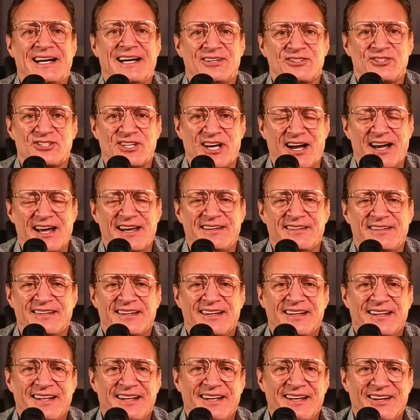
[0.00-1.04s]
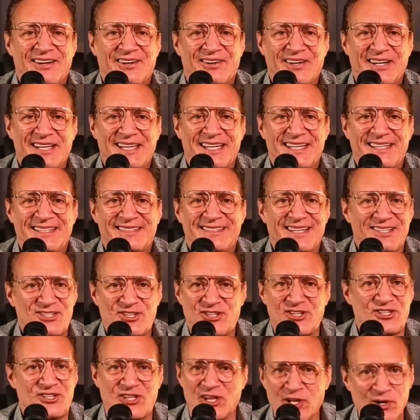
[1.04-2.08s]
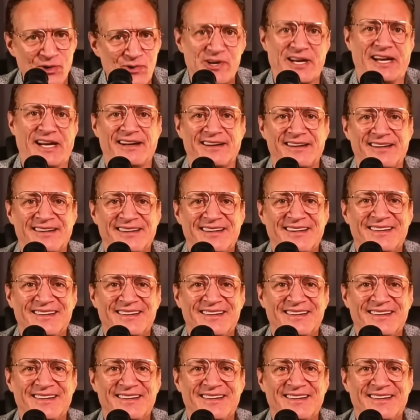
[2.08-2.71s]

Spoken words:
outside or anything, there's just looting.